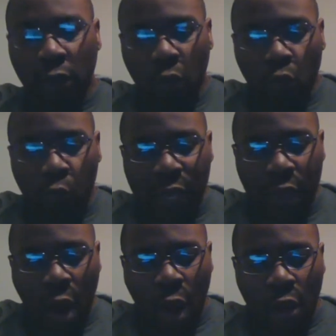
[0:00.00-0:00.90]
We
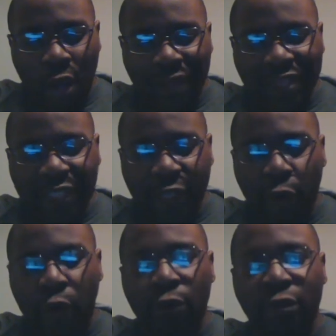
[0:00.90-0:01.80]
are on this
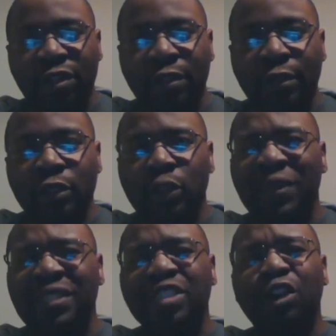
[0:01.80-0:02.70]
earth to be
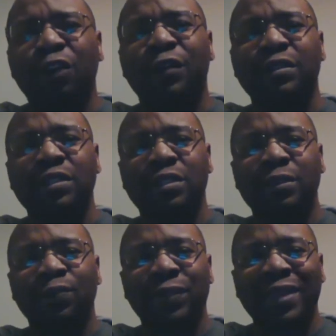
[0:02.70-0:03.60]
servants
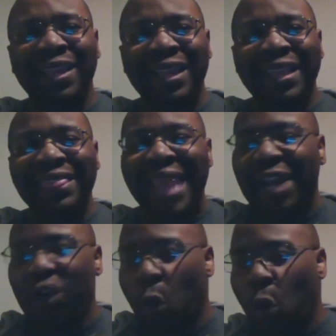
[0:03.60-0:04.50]

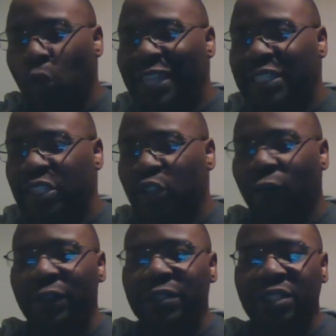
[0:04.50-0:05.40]
not only
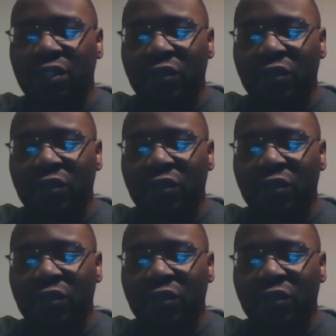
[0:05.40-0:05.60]
servants to